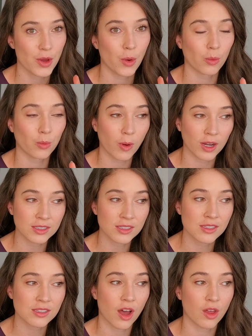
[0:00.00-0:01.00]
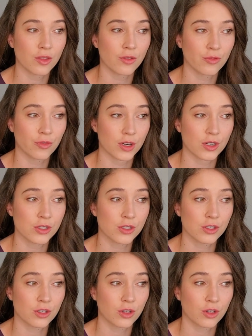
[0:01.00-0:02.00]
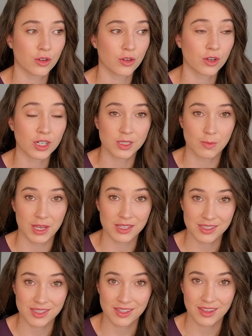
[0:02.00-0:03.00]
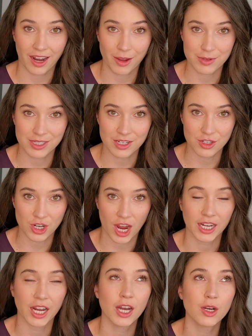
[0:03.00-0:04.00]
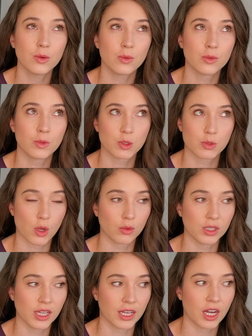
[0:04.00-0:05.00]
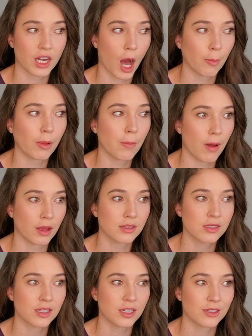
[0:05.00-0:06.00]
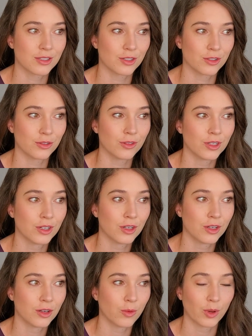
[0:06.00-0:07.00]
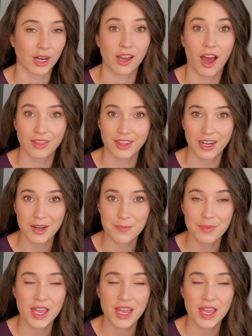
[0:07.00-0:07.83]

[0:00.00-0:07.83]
Once on the first Christmas that I was in China, which was only like a couple months into when I got there,